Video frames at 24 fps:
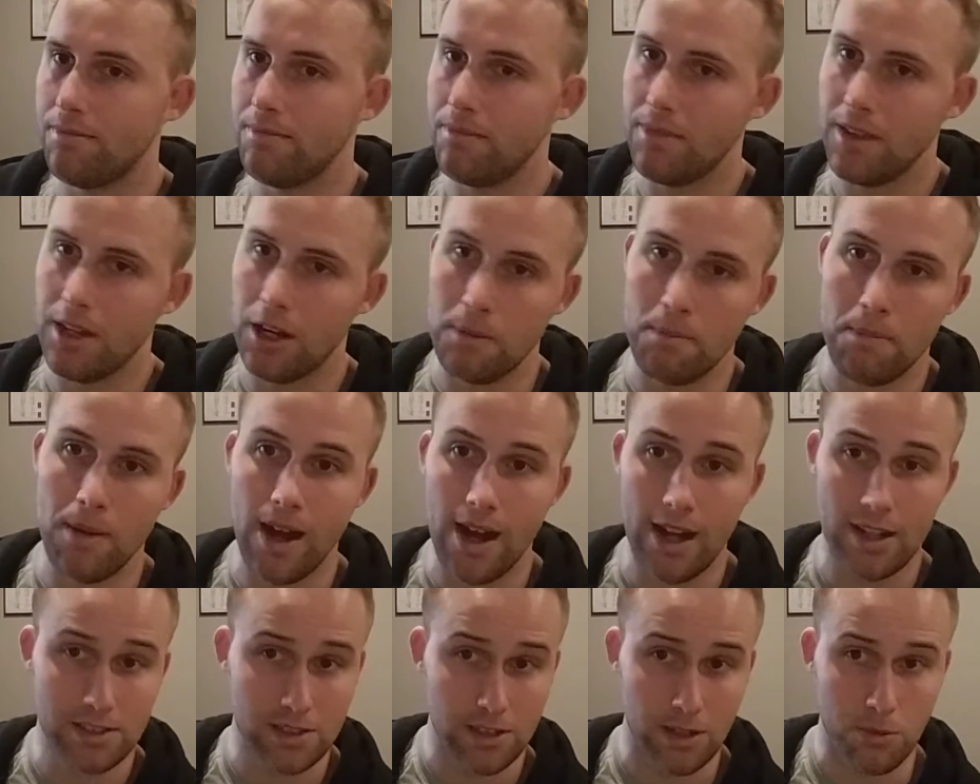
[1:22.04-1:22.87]
Your
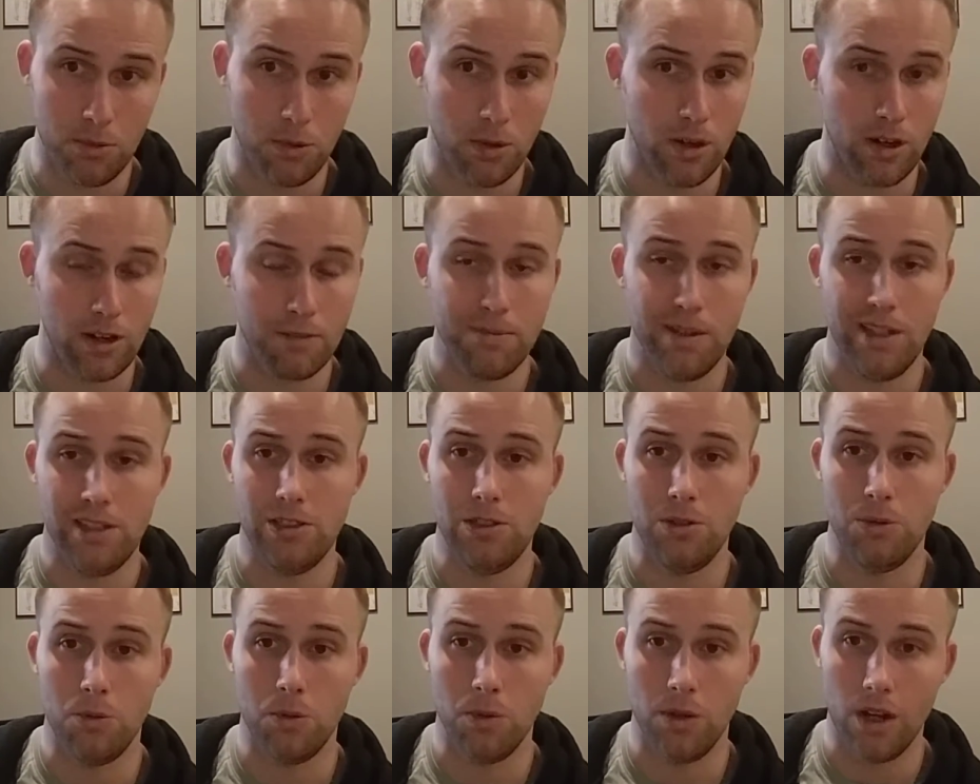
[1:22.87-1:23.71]
boss at work makes
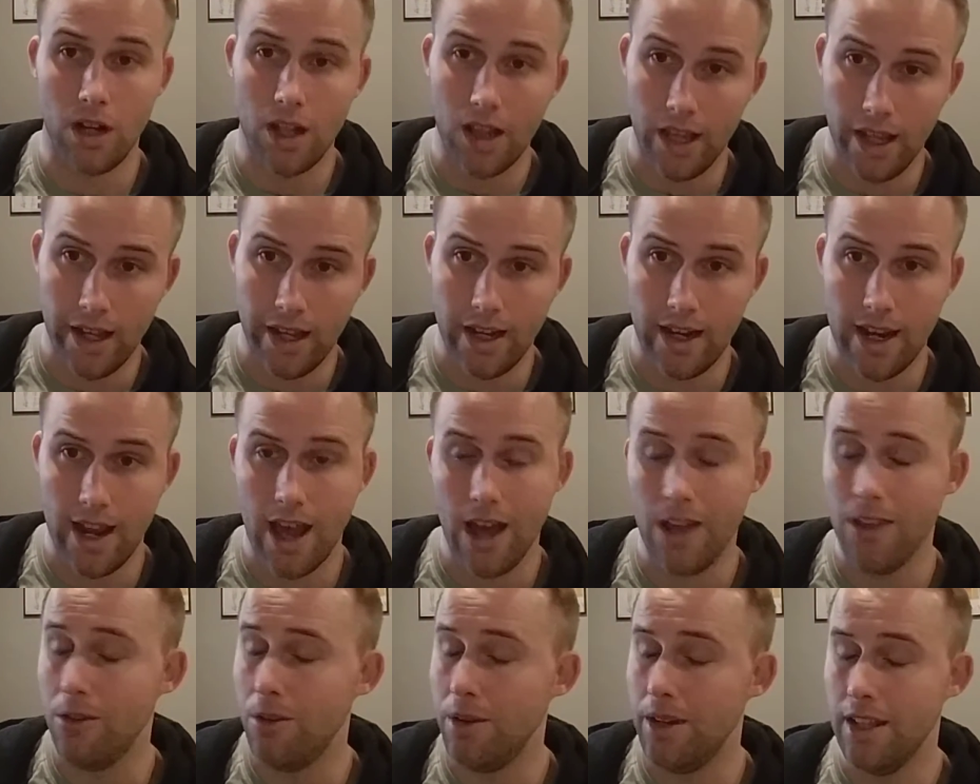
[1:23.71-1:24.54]
you work late, and now
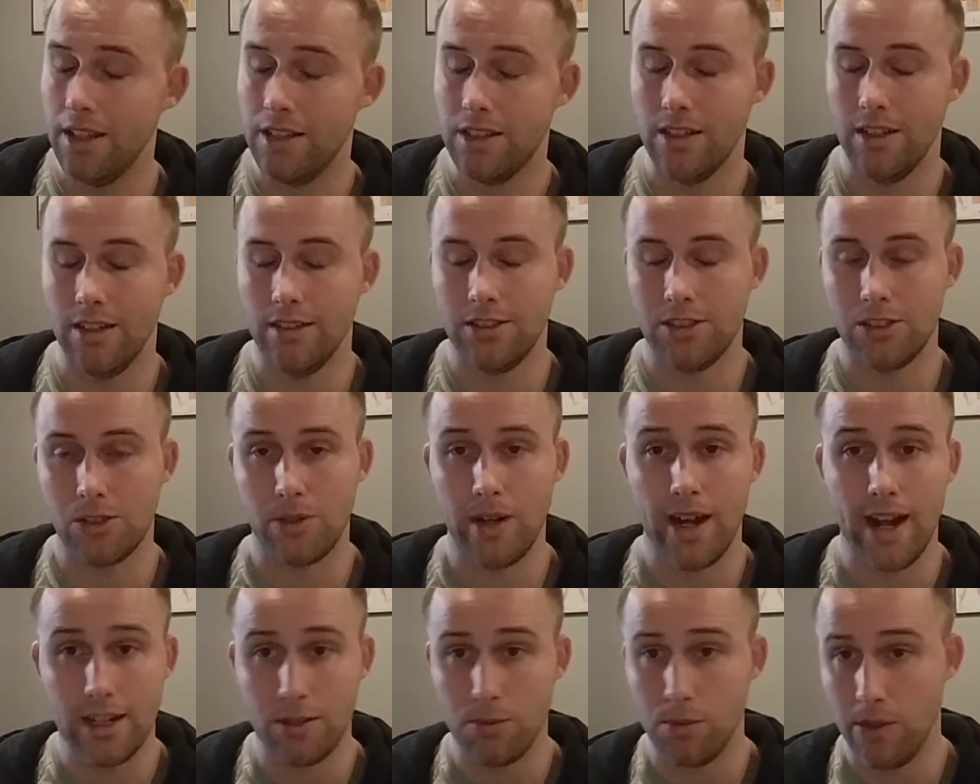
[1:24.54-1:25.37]
you need to
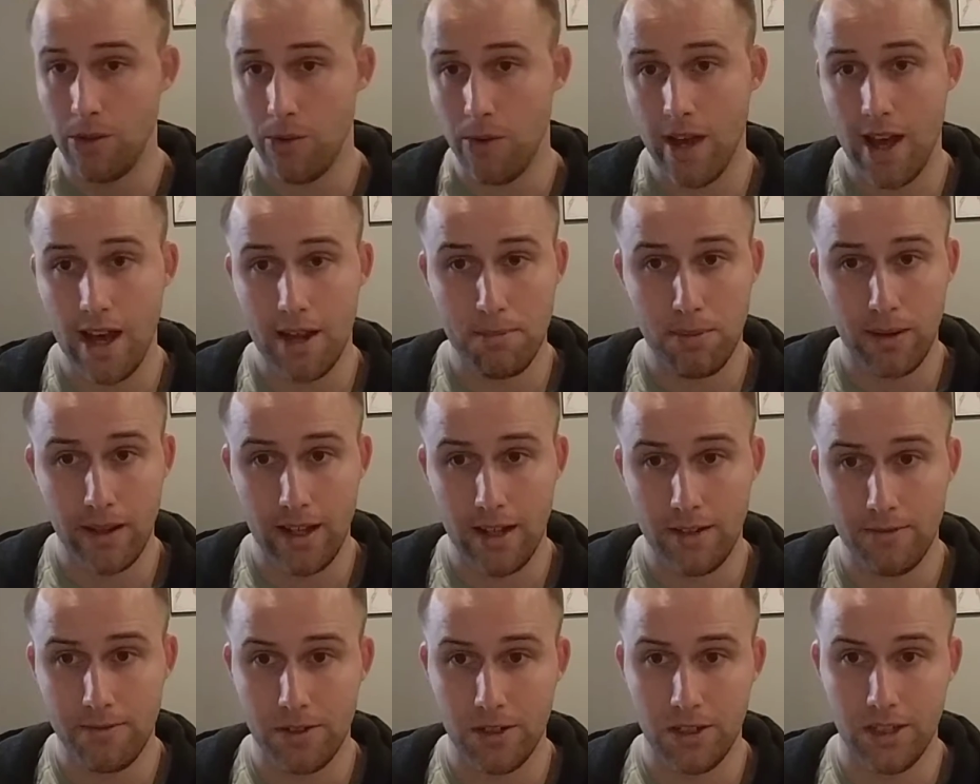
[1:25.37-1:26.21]
scratch what you had
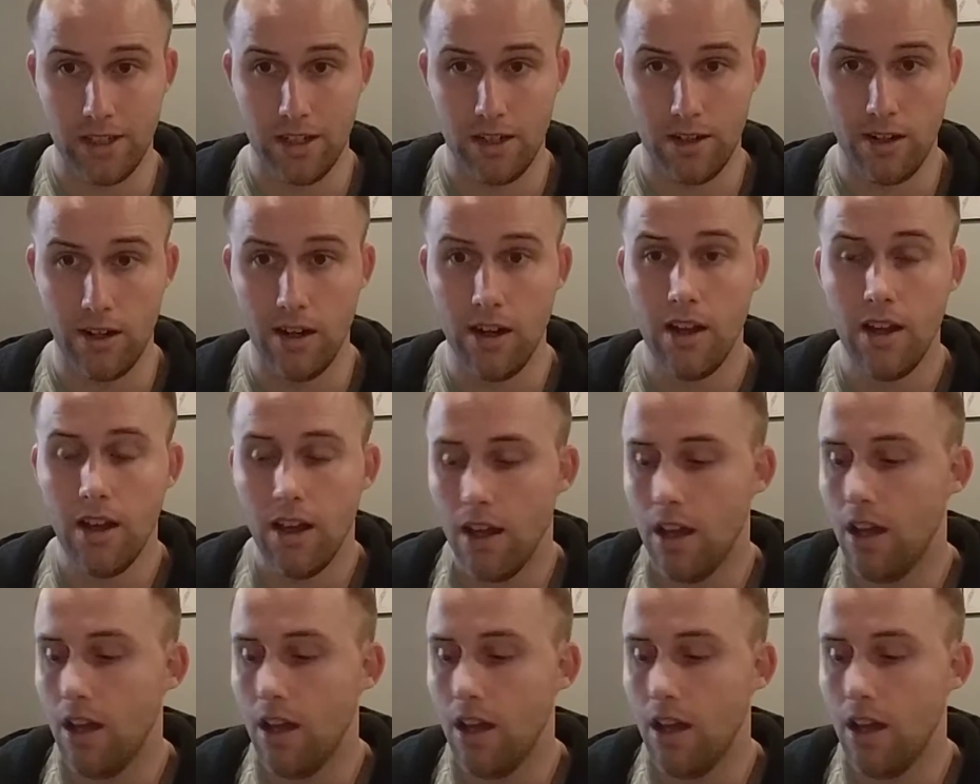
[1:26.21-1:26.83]
planned for dinner.